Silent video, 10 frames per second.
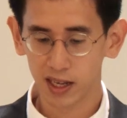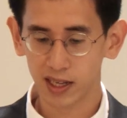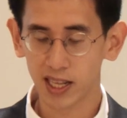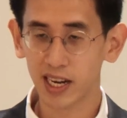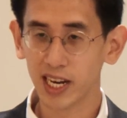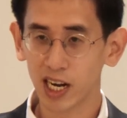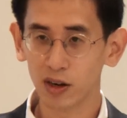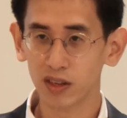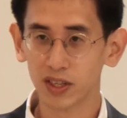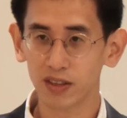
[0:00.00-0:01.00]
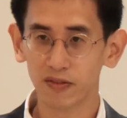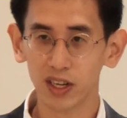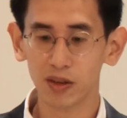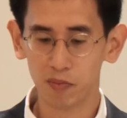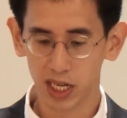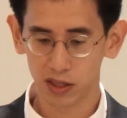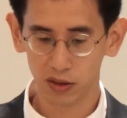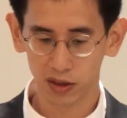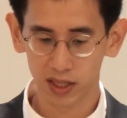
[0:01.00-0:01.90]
is that narrative is fundamental